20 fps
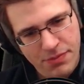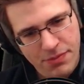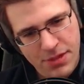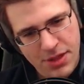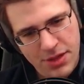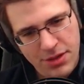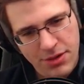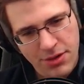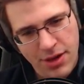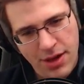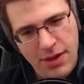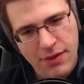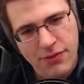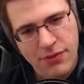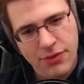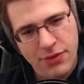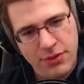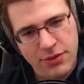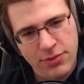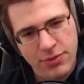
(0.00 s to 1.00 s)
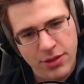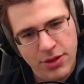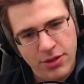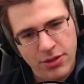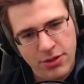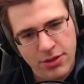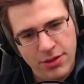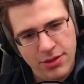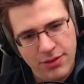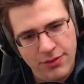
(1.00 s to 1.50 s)
that your efforts were
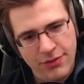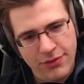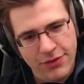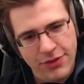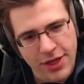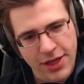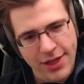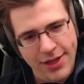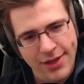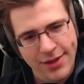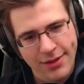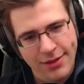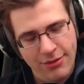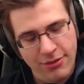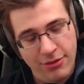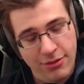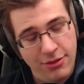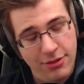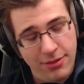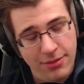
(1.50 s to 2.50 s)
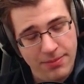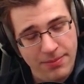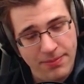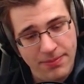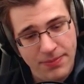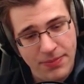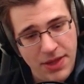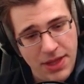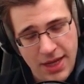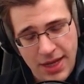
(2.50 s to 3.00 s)
not in vain, or
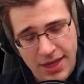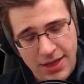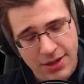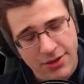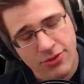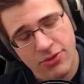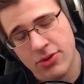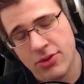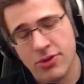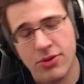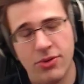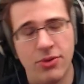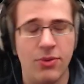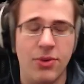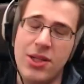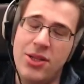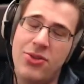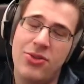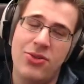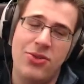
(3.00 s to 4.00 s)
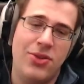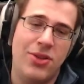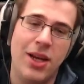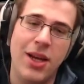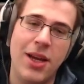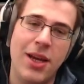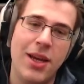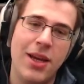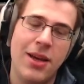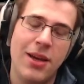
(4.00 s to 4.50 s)
I don't know what to
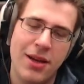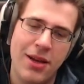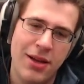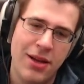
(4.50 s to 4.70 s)
say.